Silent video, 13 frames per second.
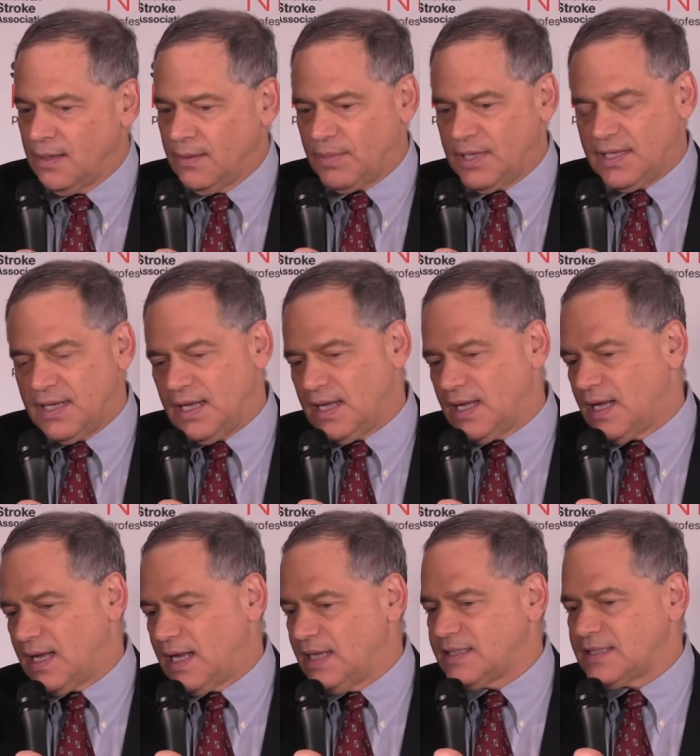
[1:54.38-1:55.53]
But
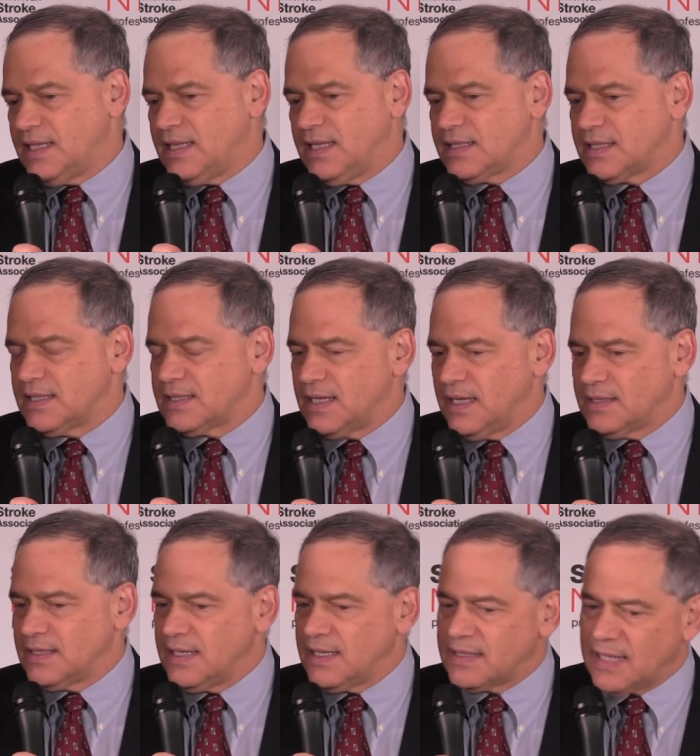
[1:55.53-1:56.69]
I see this as
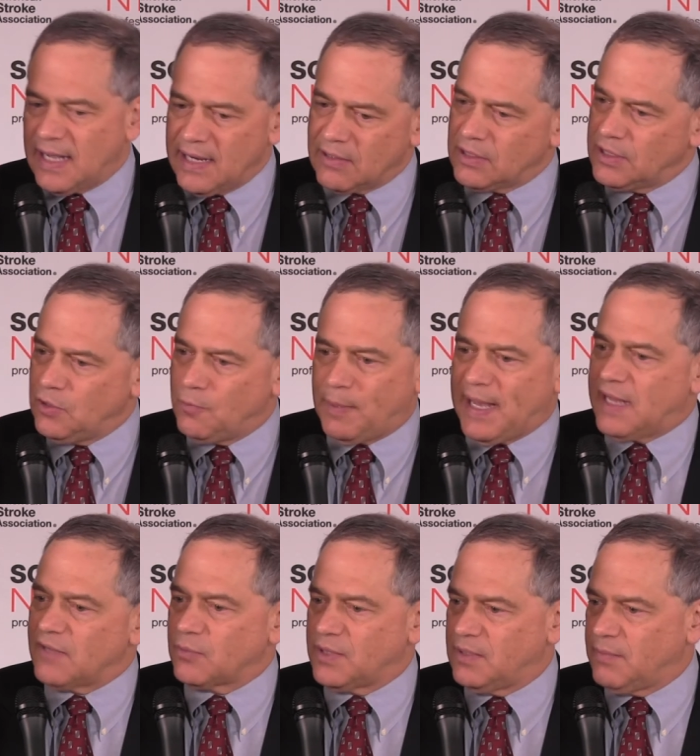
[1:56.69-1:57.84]
an entirely new
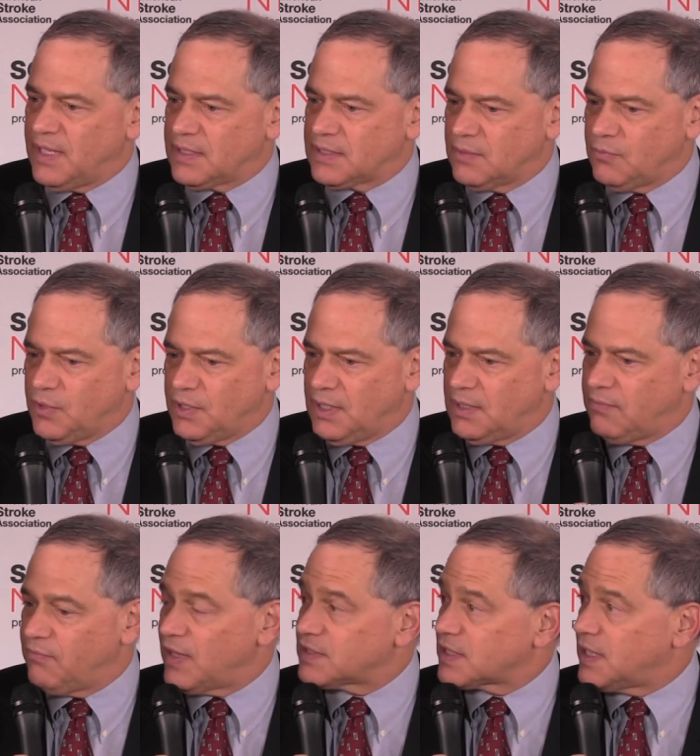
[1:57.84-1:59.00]
path within medicine. We need
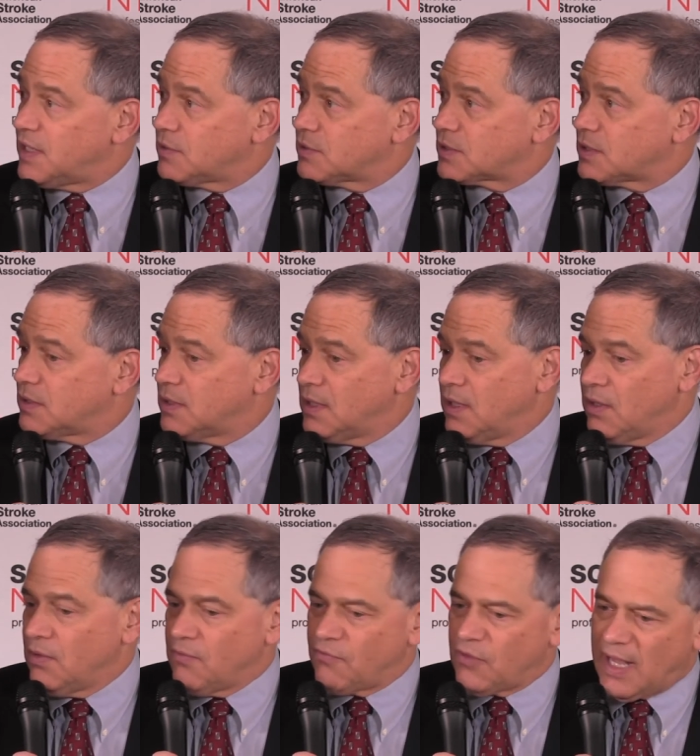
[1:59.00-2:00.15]
investigators to
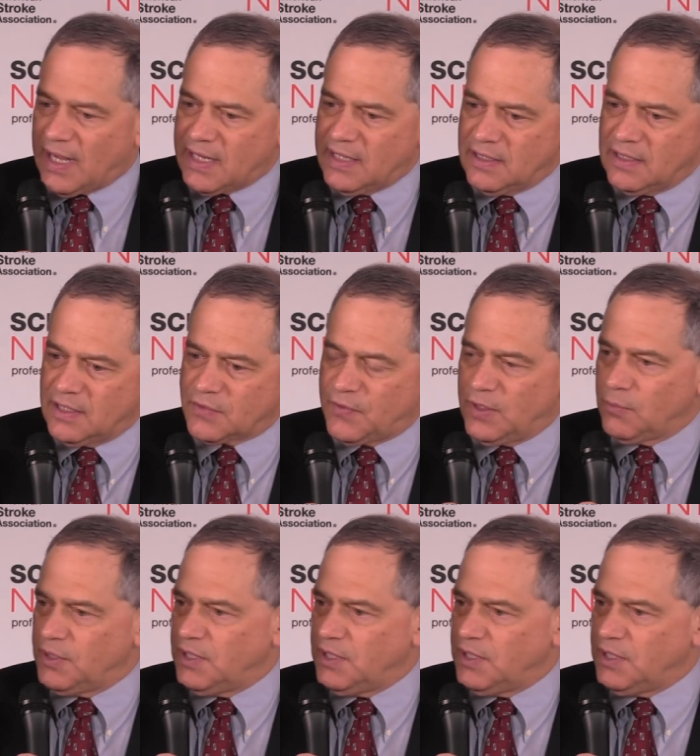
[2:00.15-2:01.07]
flock into this field.